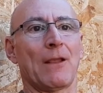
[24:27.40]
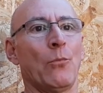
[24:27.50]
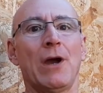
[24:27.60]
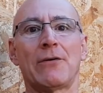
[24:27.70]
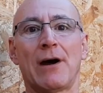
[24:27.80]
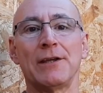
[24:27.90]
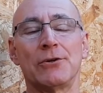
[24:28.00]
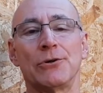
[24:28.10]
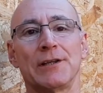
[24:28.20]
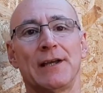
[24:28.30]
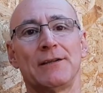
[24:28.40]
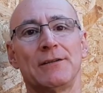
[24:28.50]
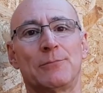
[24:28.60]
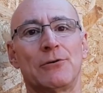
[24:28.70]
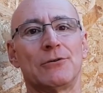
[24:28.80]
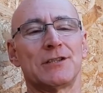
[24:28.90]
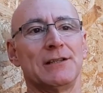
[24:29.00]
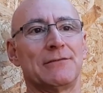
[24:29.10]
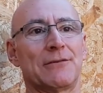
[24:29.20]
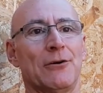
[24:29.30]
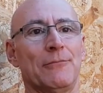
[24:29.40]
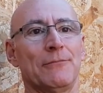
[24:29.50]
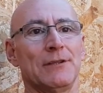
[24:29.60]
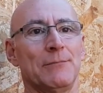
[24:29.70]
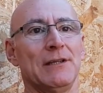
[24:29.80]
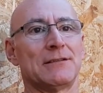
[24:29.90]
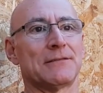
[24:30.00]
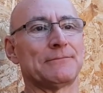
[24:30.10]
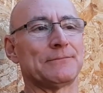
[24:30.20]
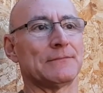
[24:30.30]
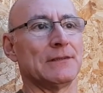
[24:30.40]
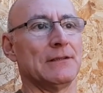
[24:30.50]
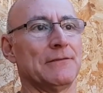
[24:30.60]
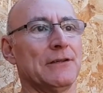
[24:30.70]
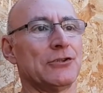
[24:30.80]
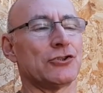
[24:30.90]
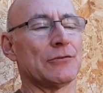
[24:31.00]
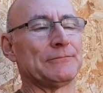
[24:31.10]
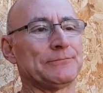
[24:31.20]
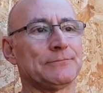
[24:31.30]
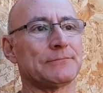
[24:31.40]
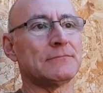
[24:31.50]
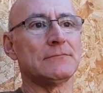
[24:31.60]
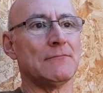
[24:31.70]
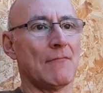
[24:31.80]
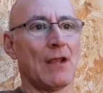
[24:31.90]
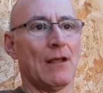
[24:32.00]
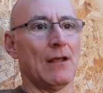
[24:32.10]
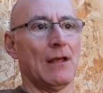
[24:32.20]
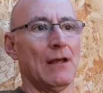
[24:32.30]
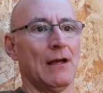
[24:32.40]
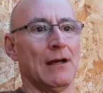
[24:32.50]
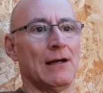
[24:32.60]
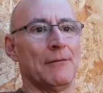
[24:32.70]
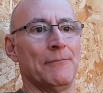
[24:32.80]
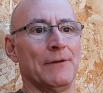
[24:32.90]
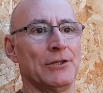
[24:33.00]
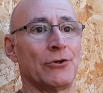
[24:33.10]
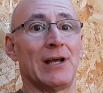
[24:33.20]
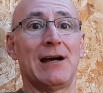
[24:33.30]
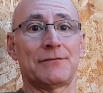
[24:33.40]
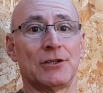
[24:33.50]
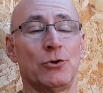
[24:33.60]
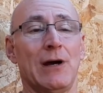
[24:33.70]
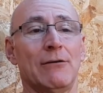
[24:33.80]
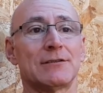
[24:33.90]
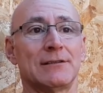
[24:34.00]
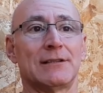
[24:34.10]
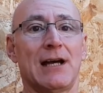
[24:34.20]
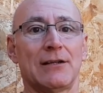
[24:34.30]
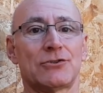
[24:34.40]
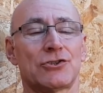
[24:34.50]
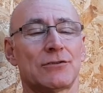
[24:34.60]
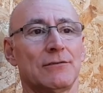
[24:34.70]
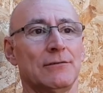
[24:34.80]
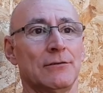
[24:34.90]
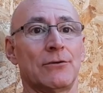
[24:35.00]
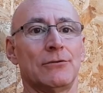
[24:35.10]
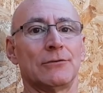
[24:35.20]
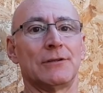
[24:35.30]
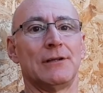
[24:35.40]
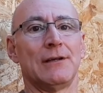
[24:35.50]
where are you going to get your protein from? Your meat, your fish. You're going to have to go out and catch your own.